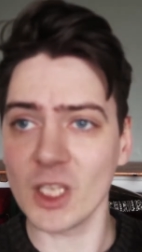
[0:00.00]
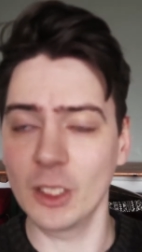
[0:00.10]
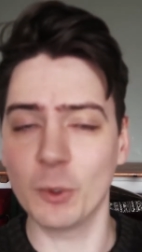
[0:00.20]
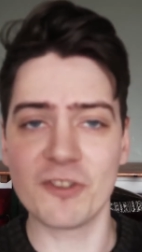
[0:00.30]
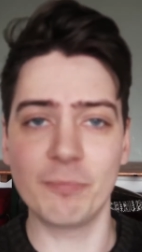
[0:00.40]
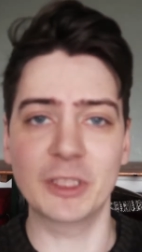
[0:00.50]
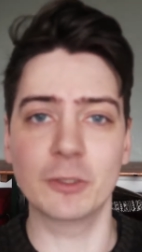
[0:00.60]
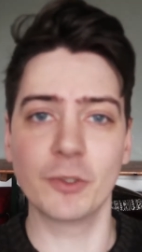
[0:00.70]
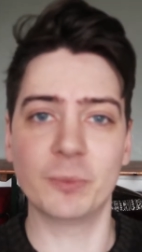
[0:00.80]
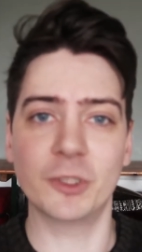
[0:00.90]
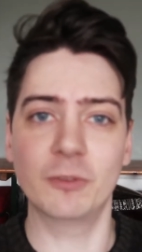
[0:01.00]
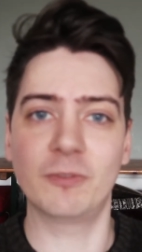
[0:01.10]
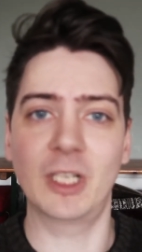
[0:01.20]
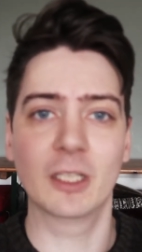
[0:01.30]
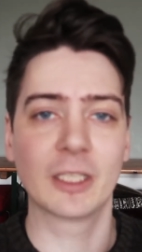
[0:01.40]
You know, once you build the
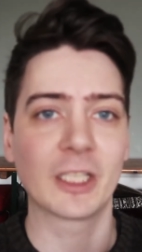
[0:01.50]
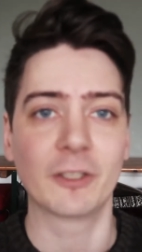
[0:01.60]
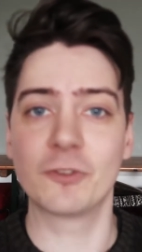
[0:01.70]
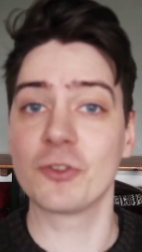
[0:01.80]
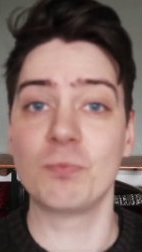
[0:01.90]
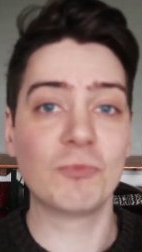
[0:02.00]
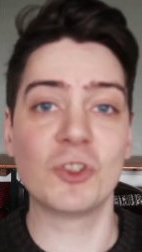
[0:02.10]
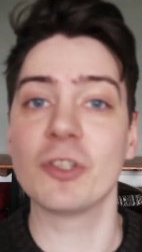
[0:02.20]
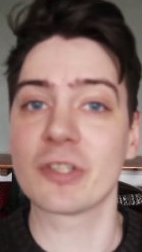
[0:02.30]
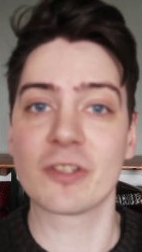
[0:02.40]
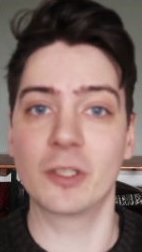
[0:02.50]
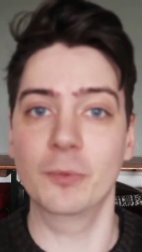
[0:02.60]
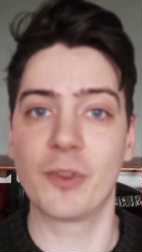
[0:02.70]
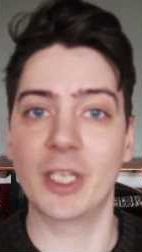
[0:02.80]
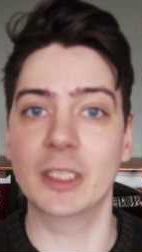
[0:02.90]
profile, it kind of just does its
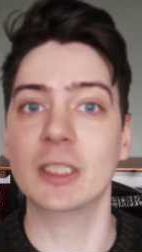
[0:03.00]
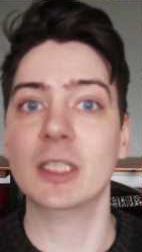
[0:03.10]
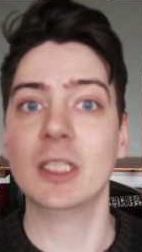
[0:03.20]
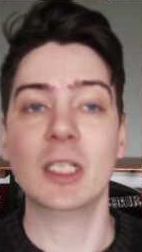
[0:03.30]
own thing.